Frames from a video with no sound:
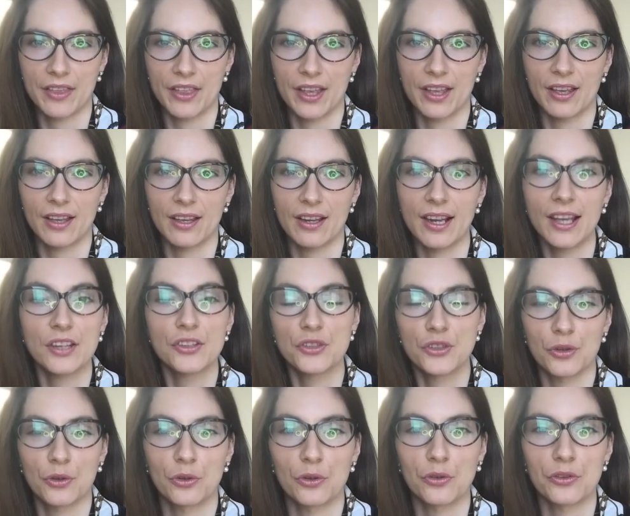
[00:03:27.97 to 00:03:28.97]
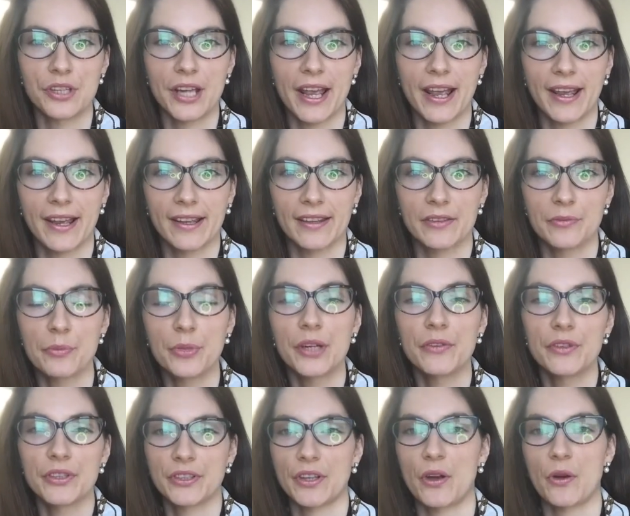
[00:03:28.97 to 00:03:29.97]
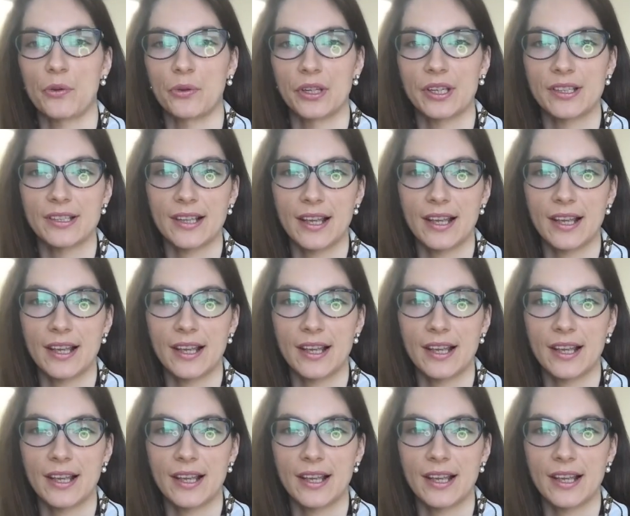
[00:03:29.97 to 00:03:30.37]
the late George and previous owners,